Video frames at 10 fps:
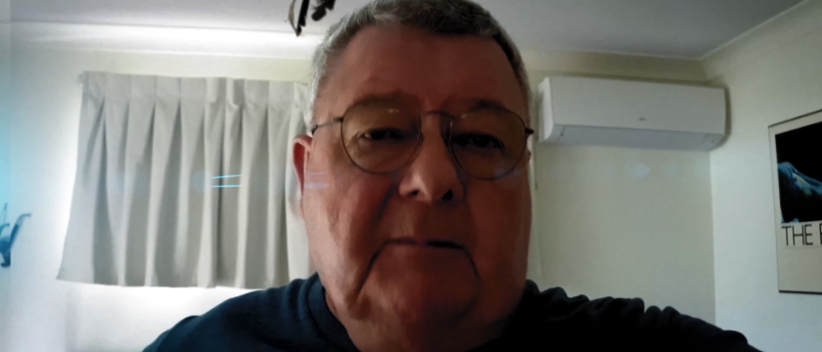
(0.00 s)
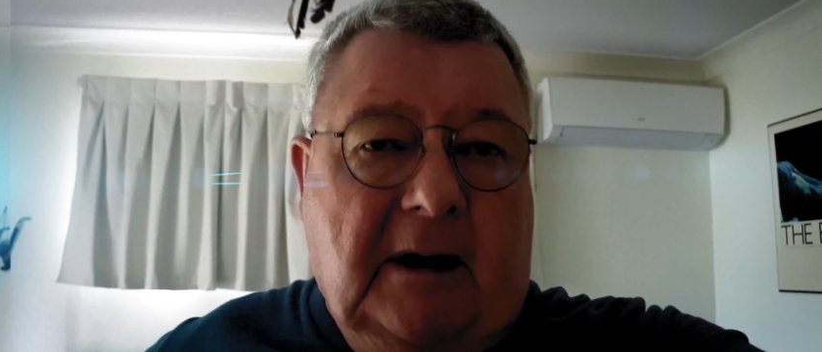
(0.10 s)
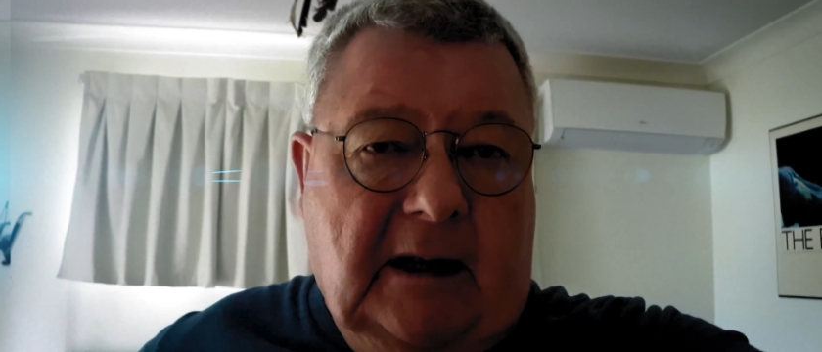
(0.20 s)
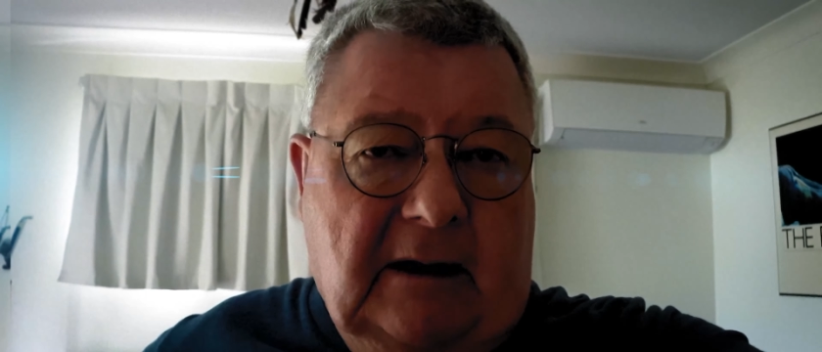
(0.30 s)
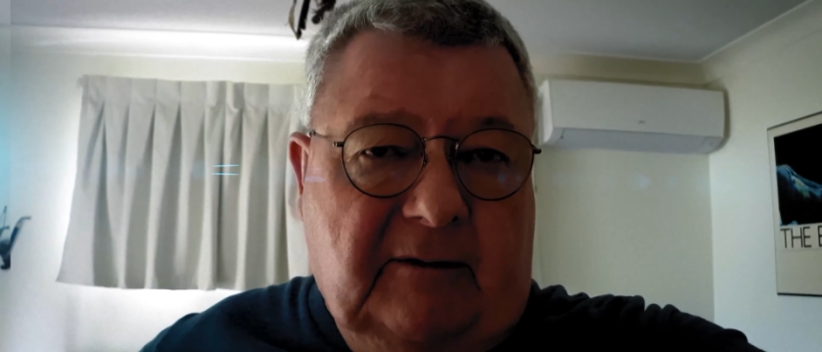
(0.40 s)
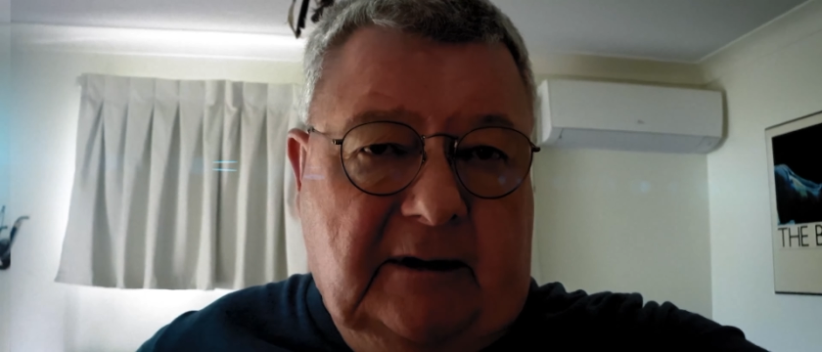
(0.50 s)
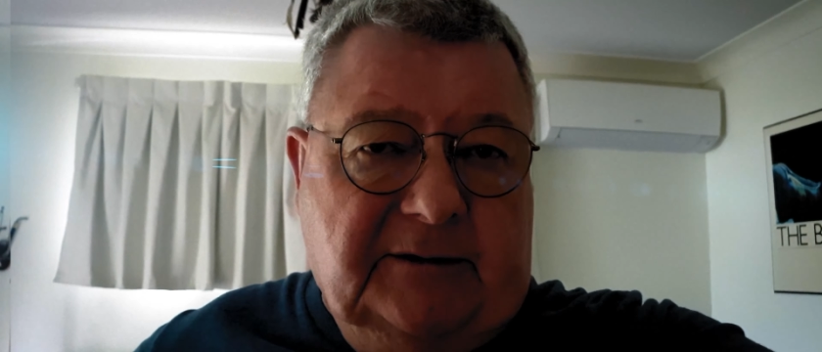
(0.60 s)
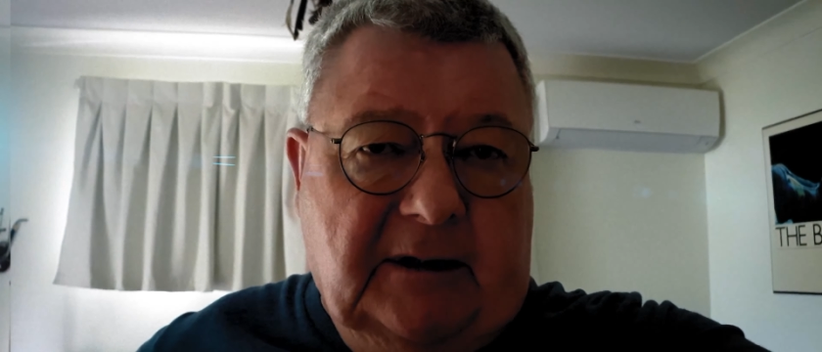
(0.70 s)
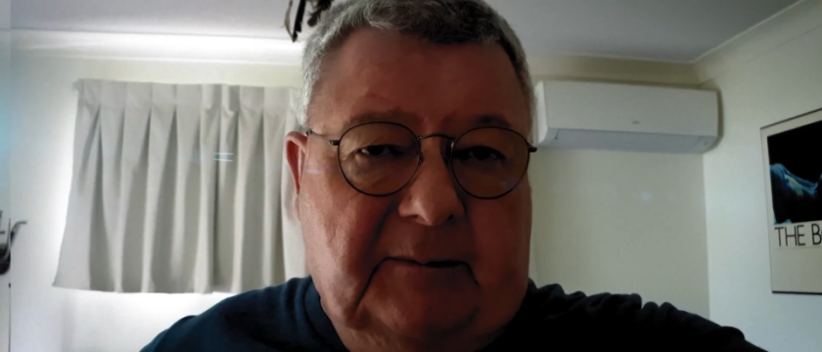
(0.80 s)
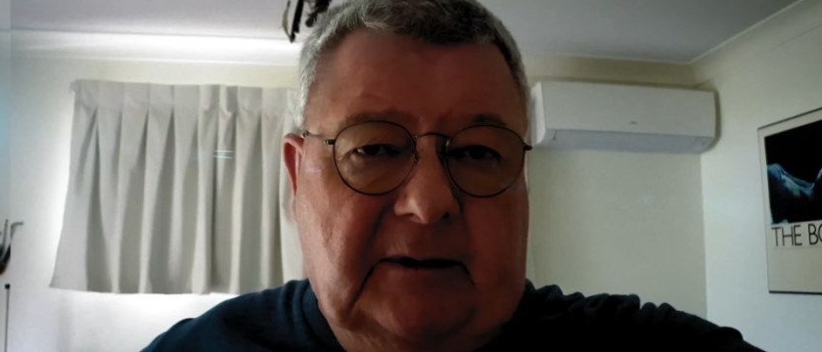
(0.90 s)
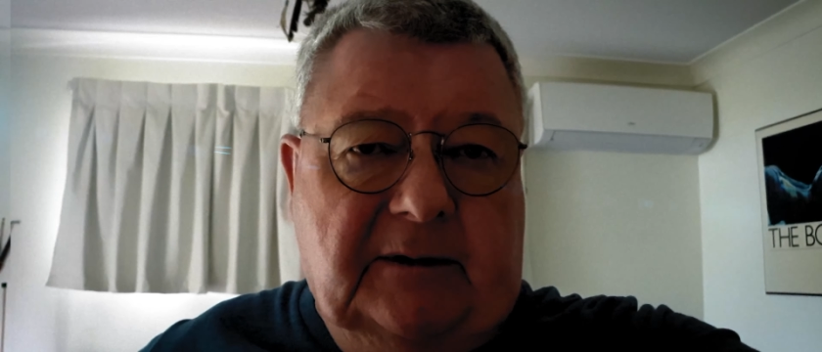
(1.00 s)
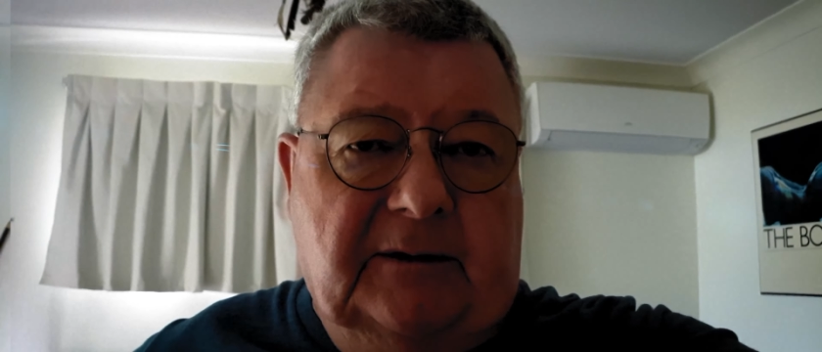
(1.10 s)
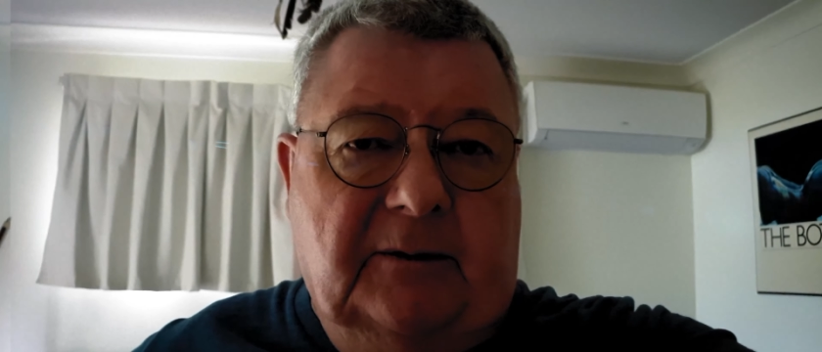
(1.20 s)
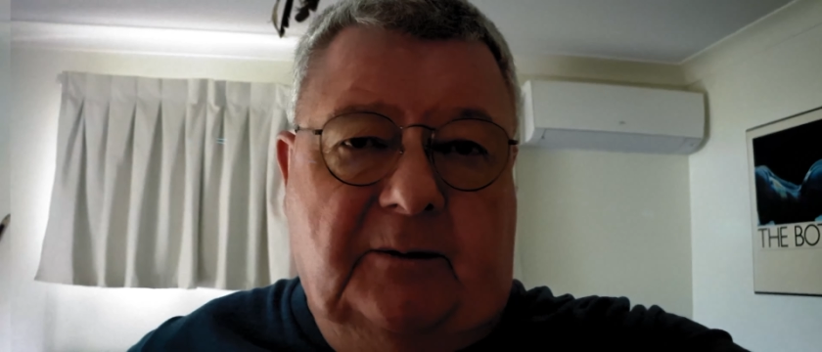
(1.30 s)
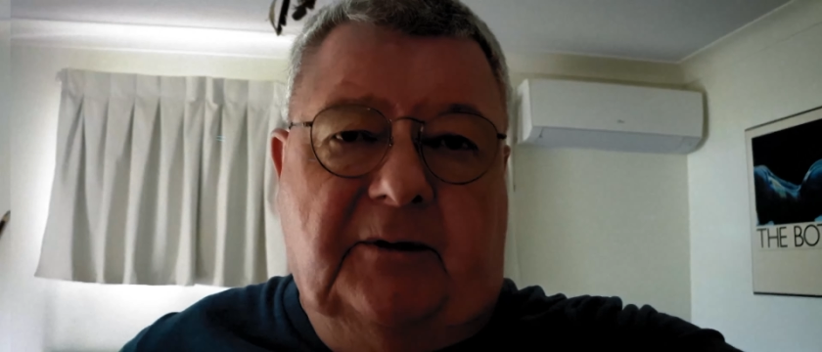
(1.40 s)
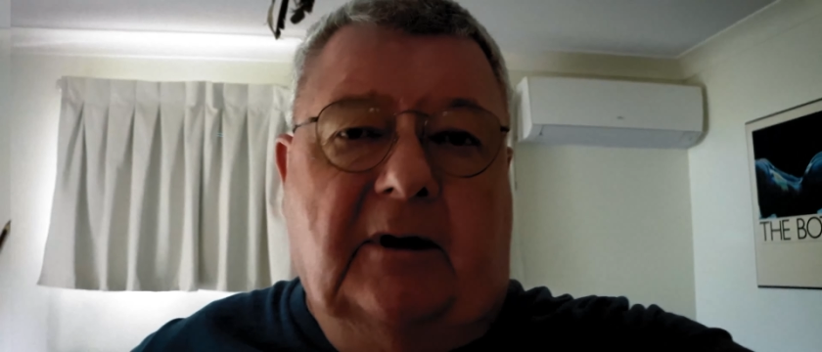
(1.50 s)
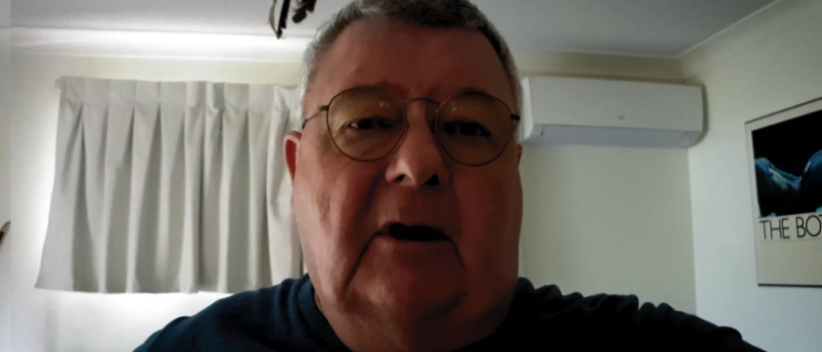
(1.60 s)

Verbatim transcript: may have had something to do with it,